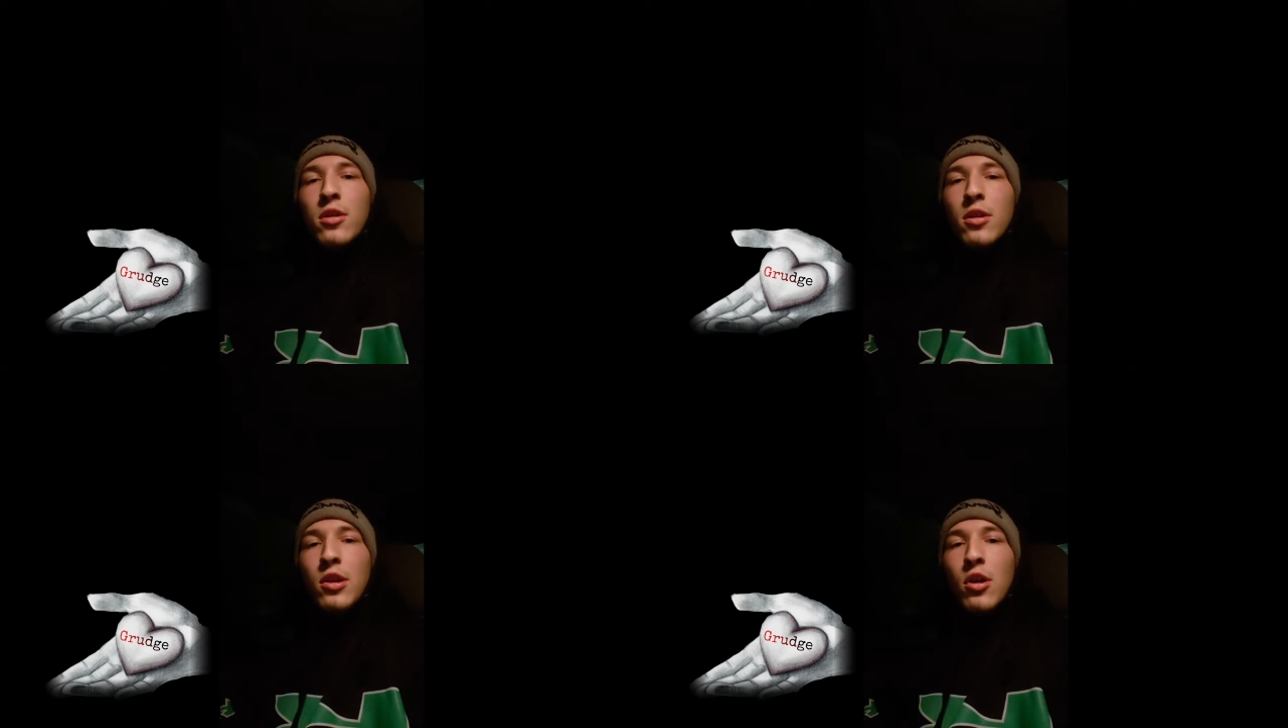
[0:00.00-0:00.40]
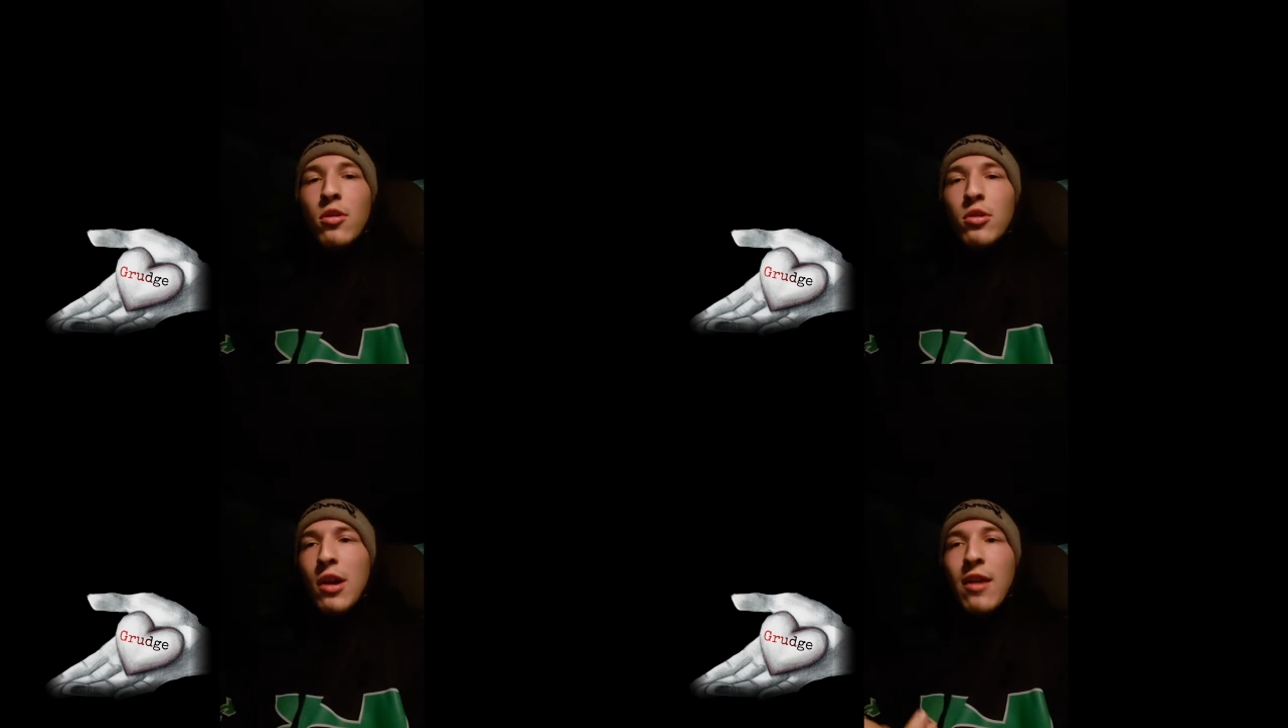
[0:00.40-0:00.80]
You know,
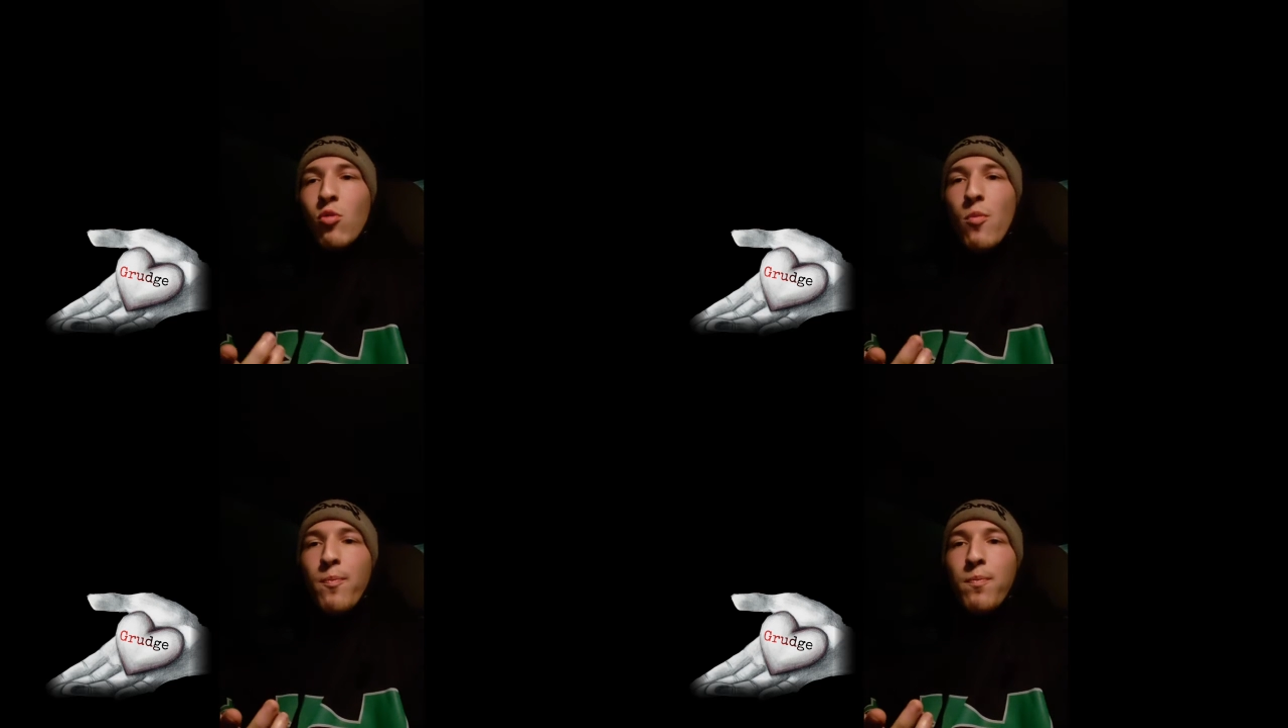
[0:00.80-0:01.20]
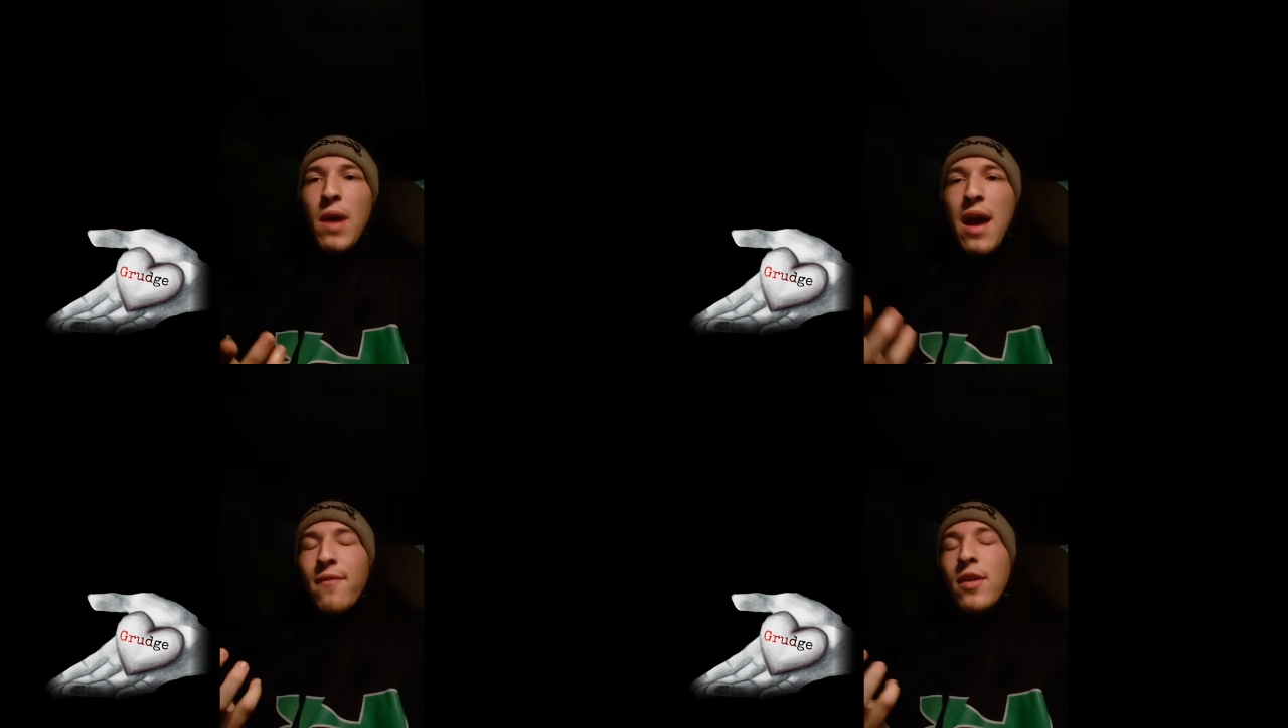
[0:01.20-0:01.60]
you guys won't
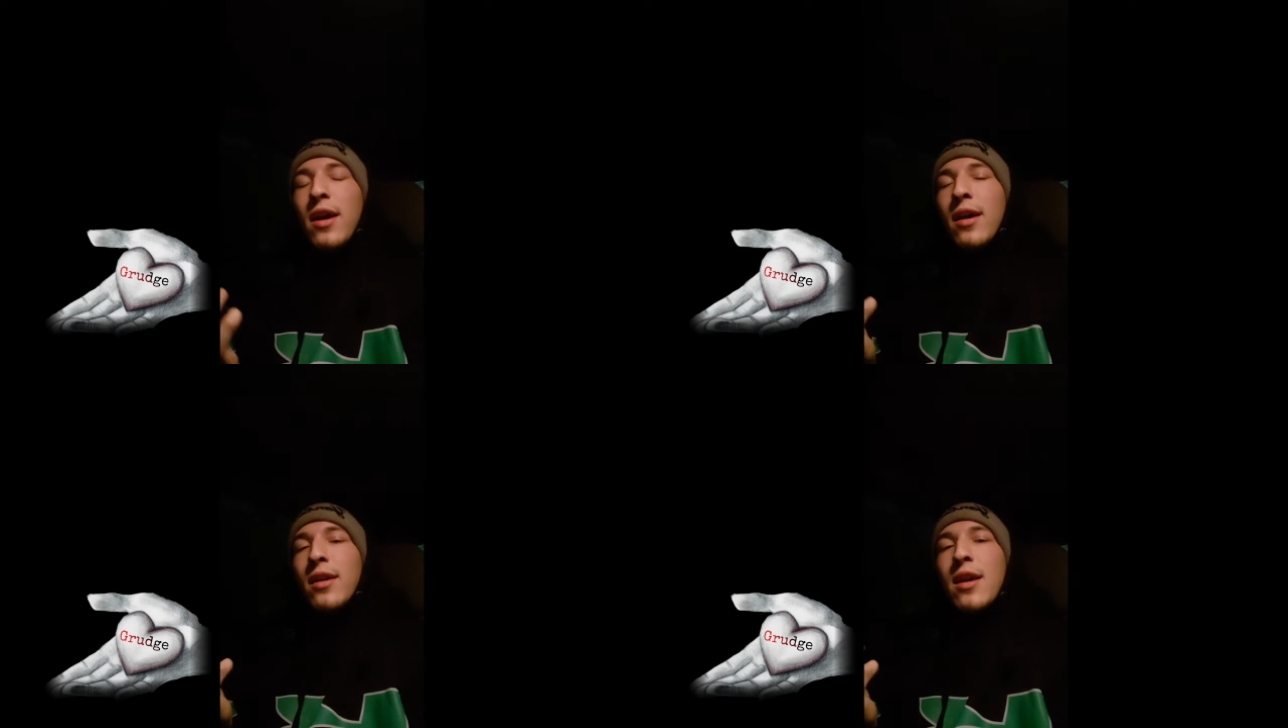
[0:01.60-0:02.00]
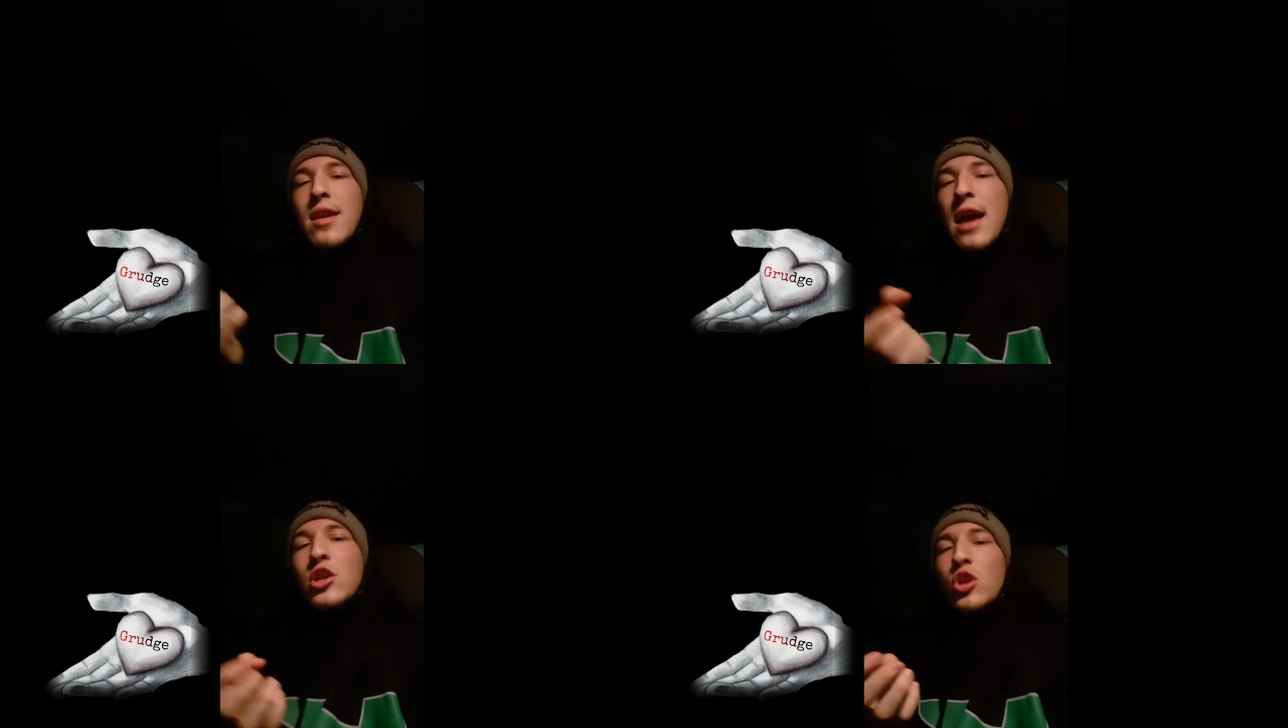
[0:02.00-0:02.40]
have that
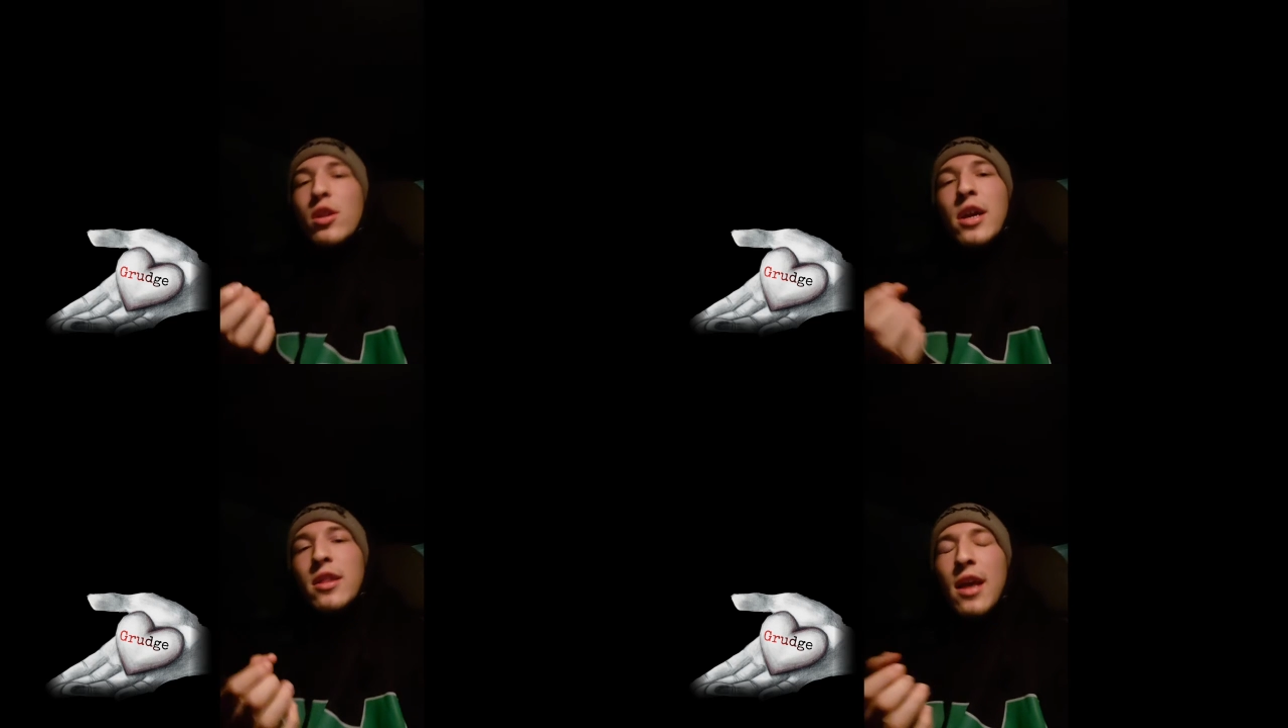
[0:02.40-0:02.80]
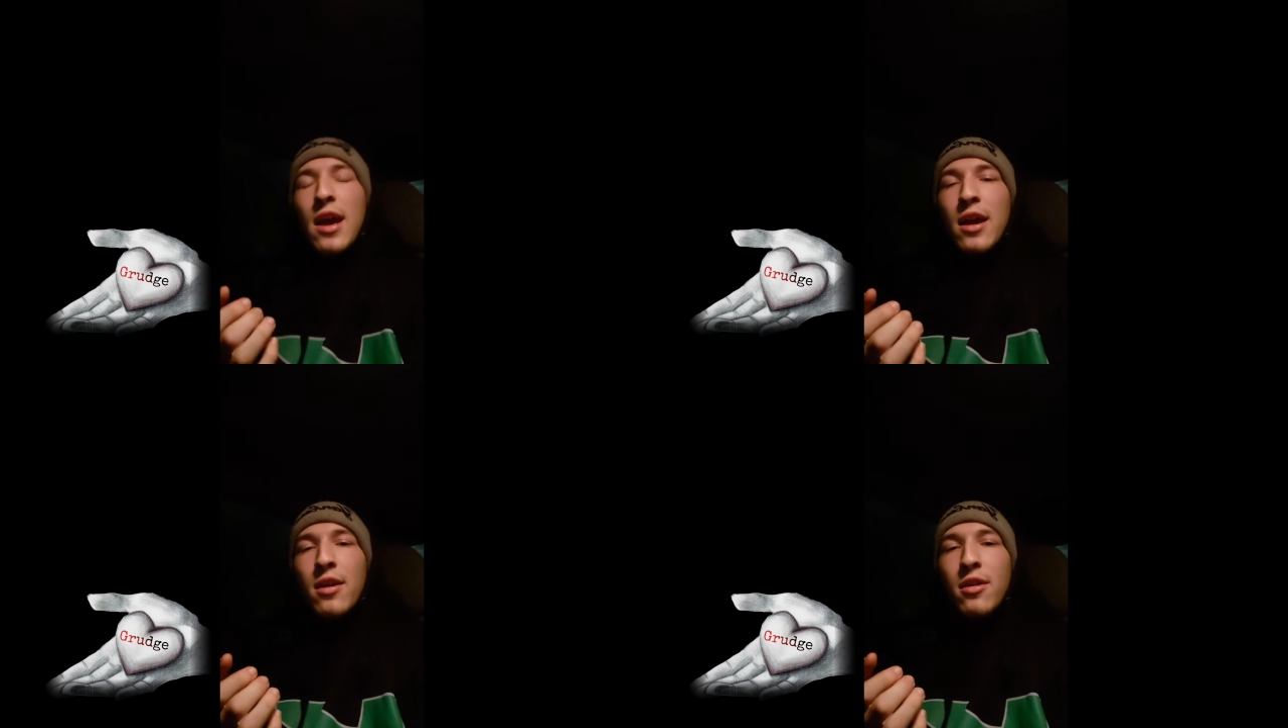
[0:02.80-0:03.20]
connection like
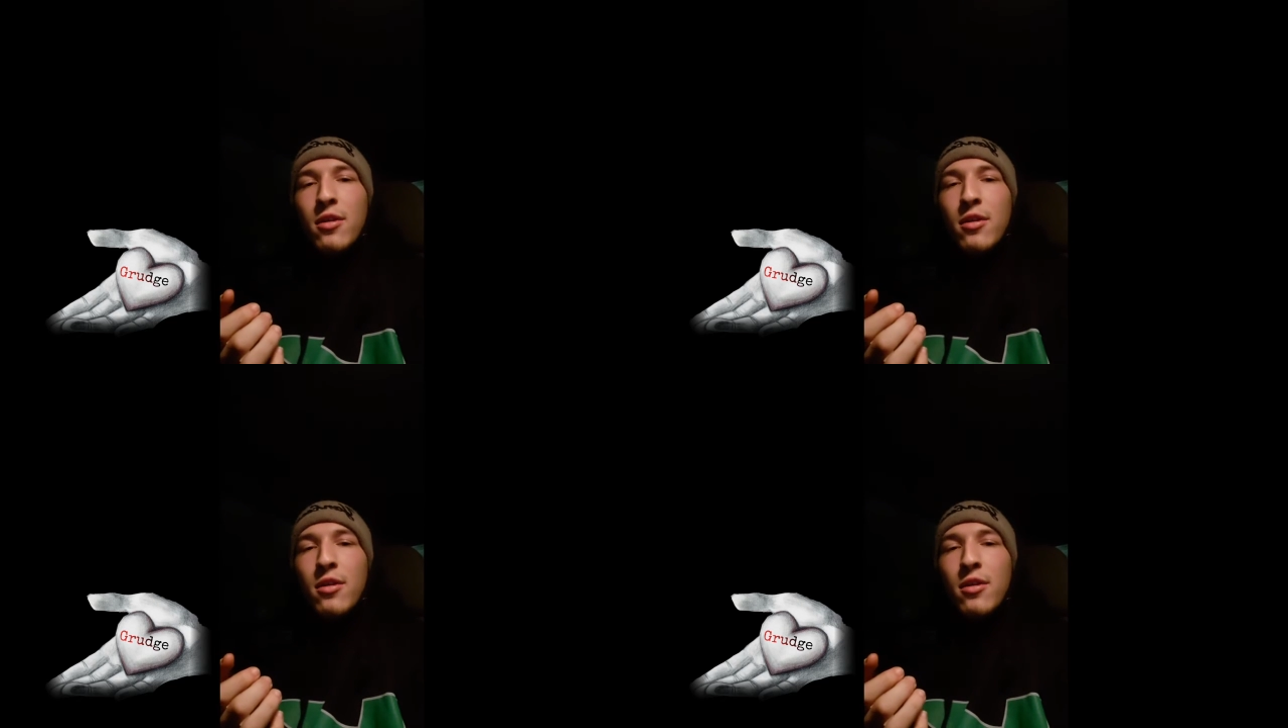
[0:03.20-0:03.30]
that,